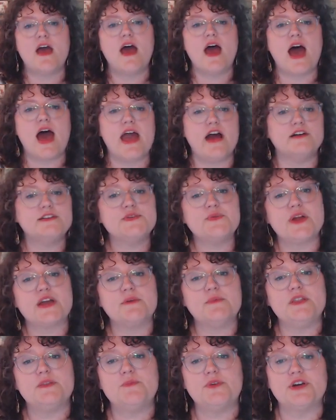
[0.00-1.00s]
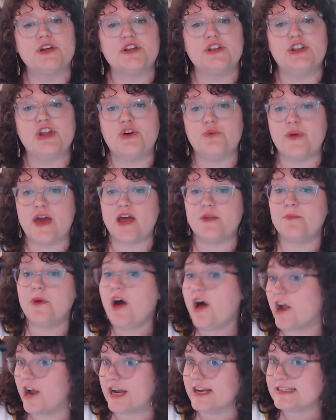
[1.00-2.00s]
I also recommend the book No Bad
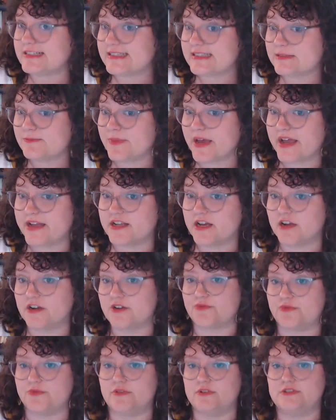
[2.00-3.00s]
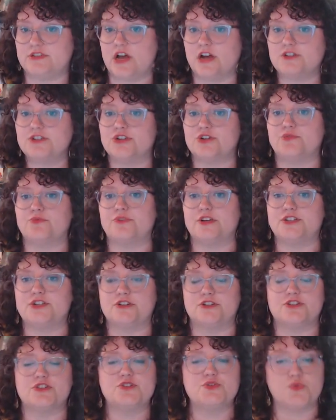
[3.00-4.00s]
Parts by Dr.
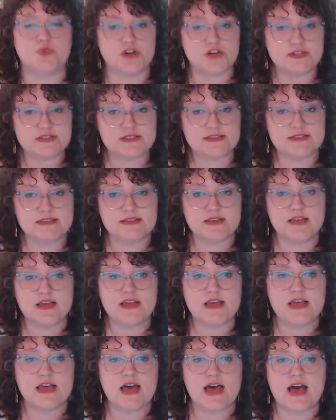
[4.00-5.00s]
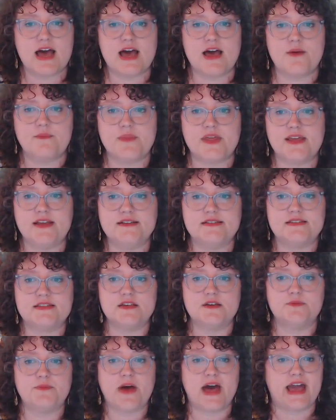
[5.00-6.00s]
Richard Schwartz. He's
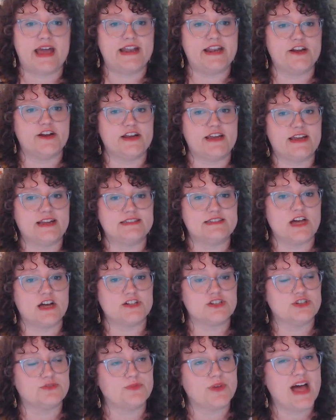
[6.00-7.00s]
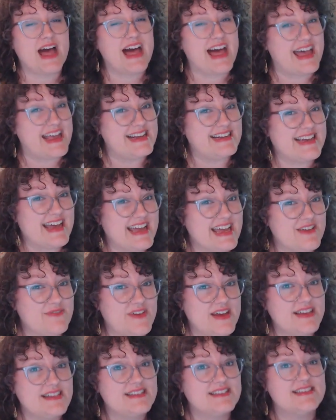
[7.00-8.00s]
the pioneering doctor behind
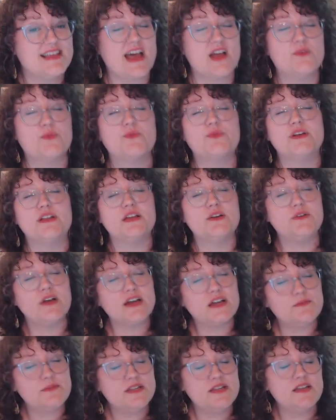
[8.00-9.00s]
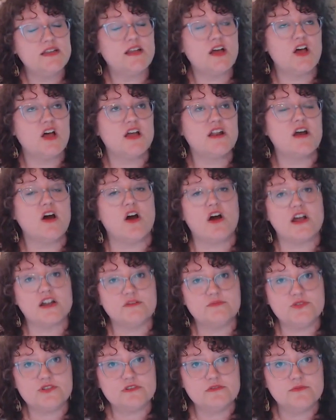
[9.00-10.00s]
IFS. I really recommend it on
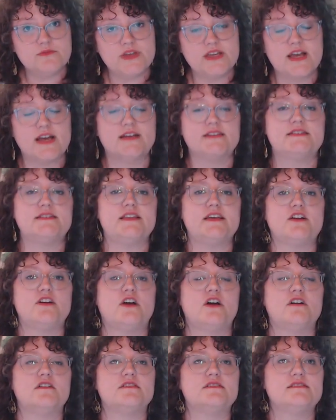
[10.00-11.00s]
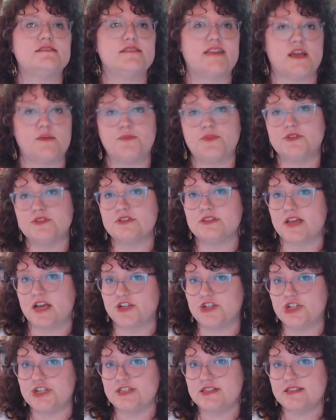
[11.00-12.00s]
Audible because there are sample
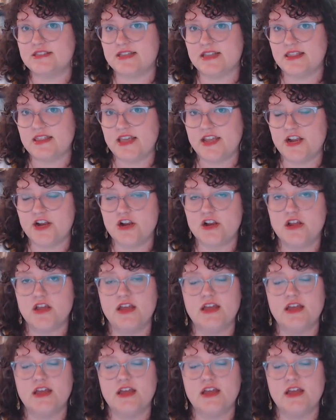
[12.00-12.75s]
sessions in there